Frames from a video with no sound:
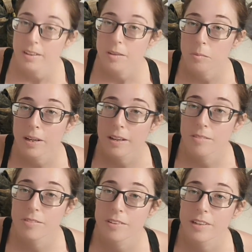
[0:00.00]
My
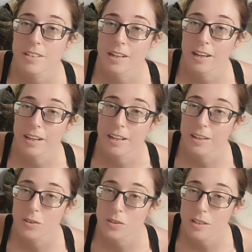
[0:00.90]
very tiny
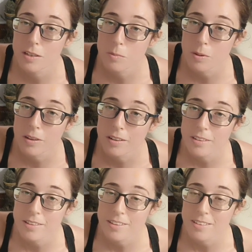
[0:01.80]
cooking
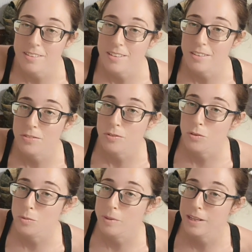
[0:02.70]
pot. This is for
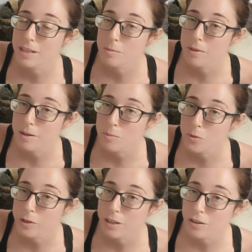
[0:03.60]
making my
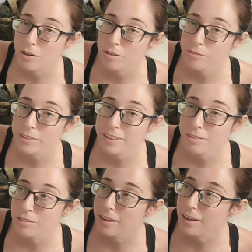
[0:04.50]
morning coffee.
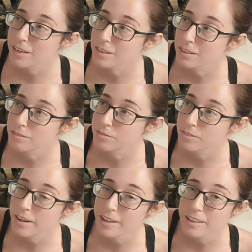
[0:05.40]
Light a little
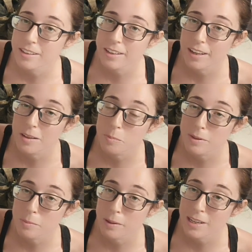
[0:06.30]
fire and
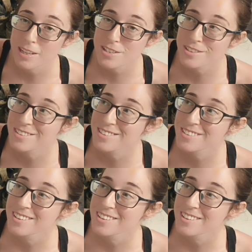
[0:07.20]
be patient.